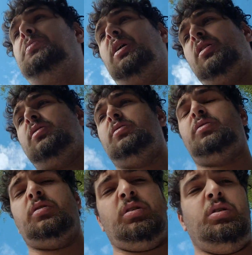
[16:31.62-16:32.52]

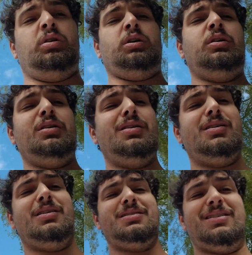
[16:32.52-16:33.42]
pounds.
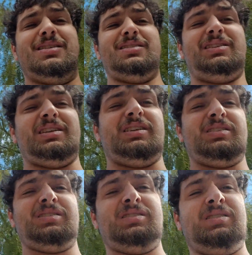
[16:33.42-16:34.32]
That's not healthy.
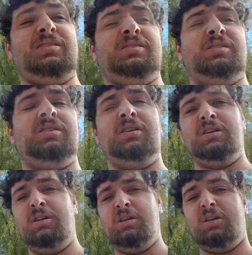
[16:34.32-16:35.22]

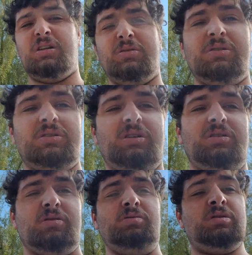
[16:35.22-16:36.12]
I want
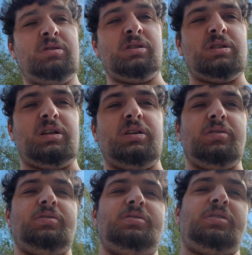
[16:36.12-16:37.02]
you, and I know
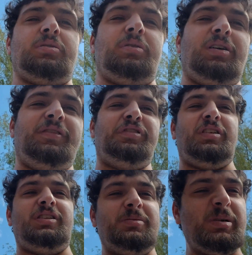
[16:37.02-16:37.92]
this is going on for a
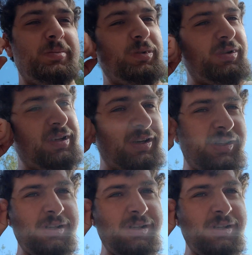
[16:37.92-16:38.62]
little bit more than